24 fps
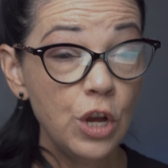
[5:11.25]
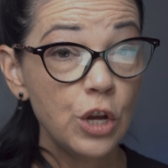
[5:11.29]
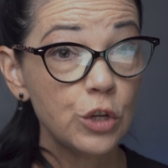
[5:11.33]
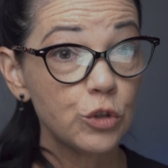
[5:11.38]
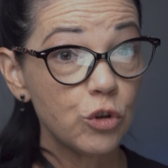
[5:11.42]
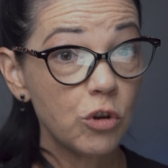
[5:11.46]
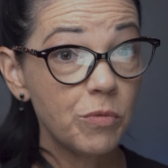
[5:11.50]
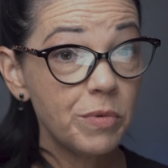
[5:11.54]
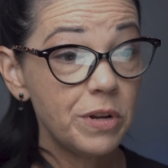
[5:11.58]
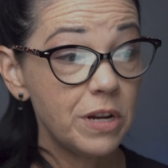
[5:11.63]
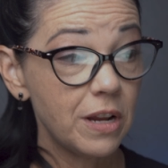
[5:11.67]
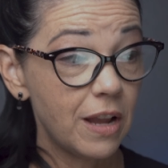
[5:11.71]

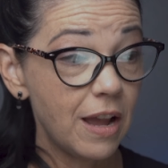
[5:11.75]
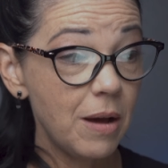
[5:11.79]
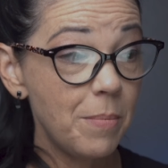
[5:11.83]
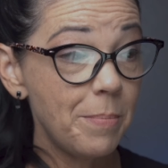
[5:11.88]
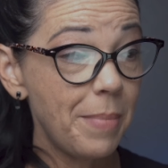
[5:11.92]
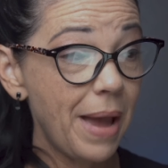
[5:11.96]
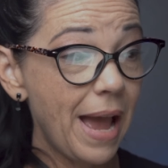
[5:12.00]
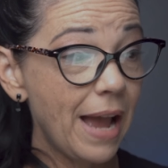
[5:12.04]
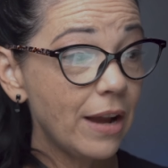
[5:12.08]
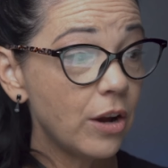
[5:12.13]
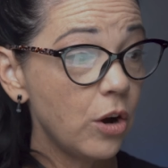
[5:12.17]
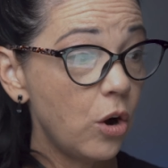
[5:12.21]
So I'm going to come
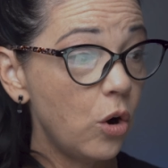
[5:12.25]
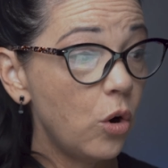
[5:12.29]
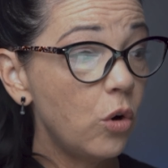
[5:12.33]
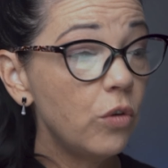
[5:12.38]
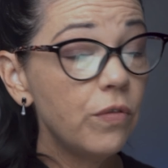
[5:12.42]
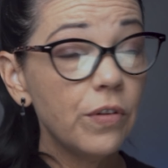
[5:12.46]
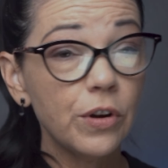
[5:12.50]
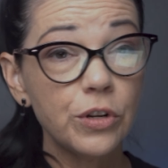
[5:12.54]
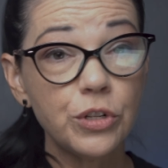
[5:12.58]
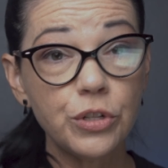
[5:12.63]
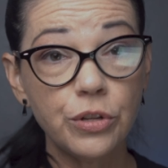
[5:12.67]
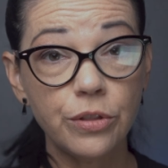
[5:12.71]
back
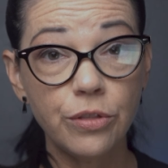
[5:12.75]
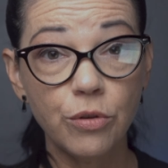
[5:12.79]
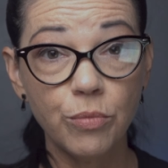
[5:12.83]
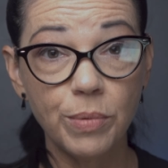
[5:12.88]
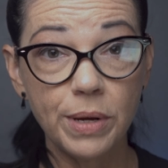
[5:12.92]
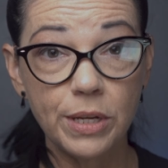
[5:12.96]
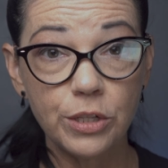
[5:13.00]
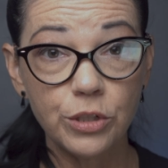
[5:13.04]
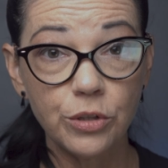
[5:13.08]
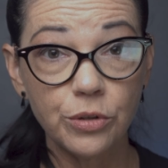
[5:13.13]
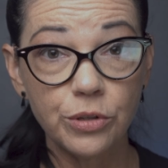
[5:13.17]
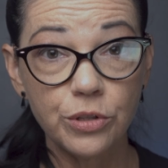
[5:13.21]
over to the
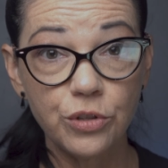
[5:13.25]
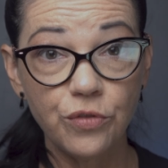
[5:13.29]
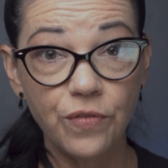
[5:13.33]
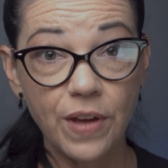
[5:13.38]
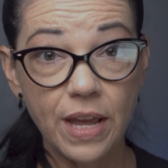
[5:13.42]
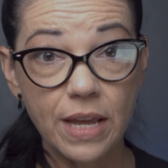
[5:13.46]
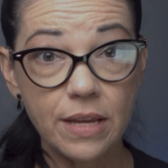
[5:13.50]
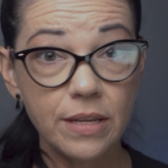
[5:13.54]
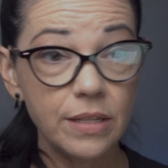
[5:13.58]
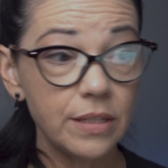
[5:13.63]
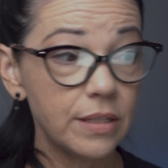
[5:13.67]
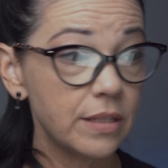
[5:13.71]
research
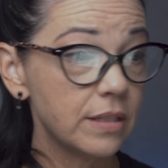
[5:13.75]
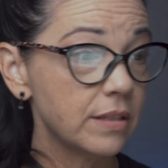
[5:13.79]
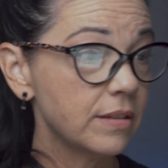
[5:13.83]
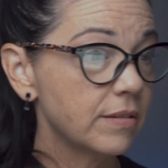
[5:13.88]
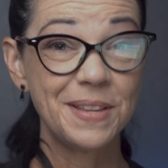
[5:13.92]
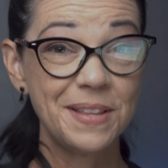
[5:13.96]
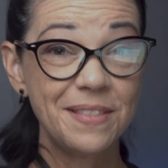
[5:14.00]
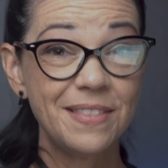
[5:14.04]
phase.